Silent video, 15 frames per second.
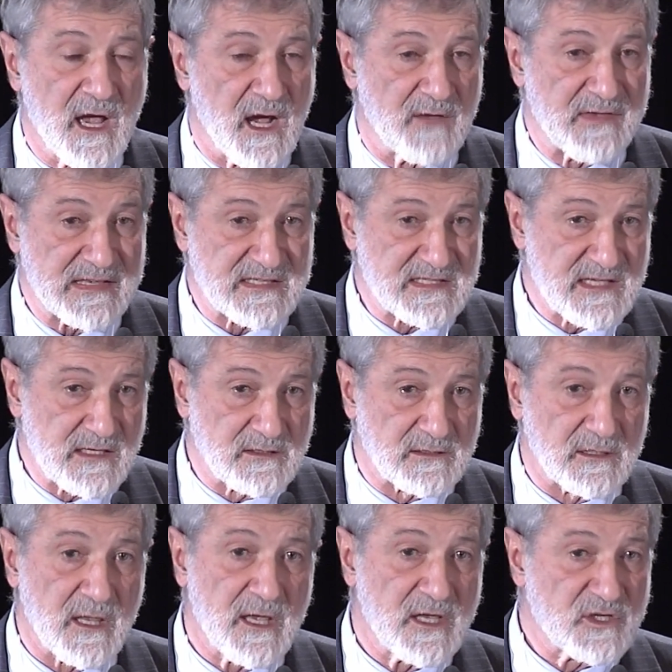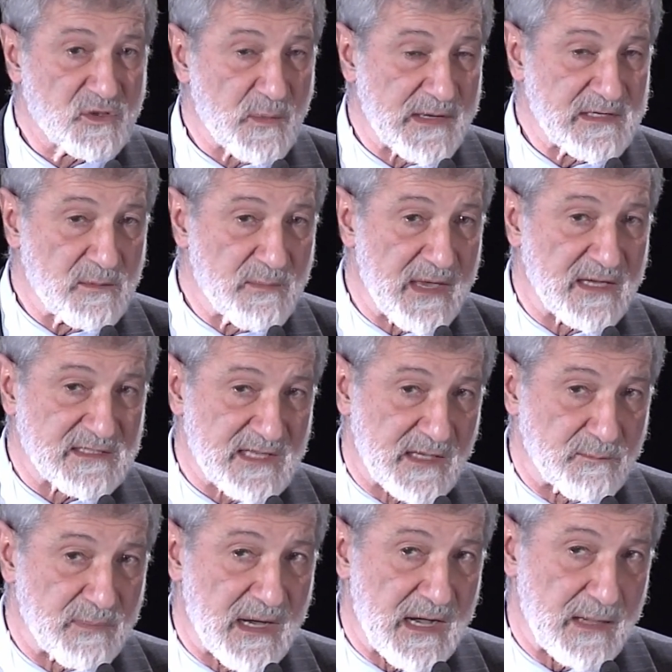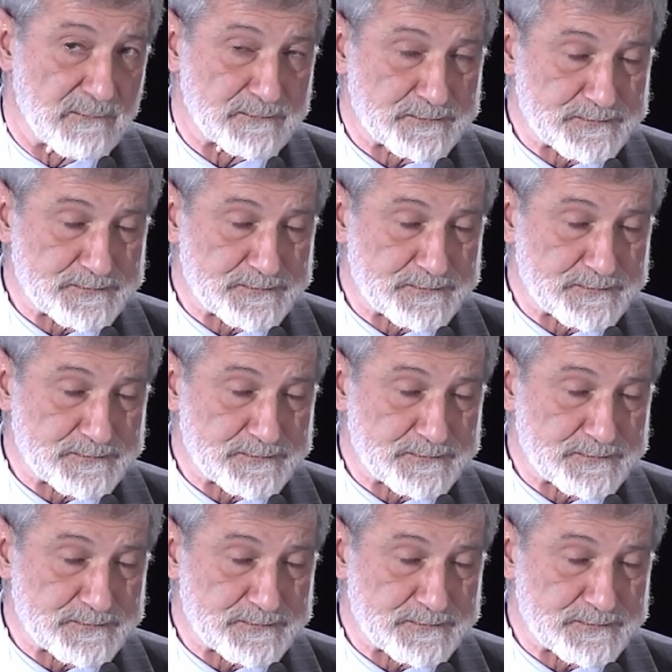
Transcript: of a single 20 megaton bomb.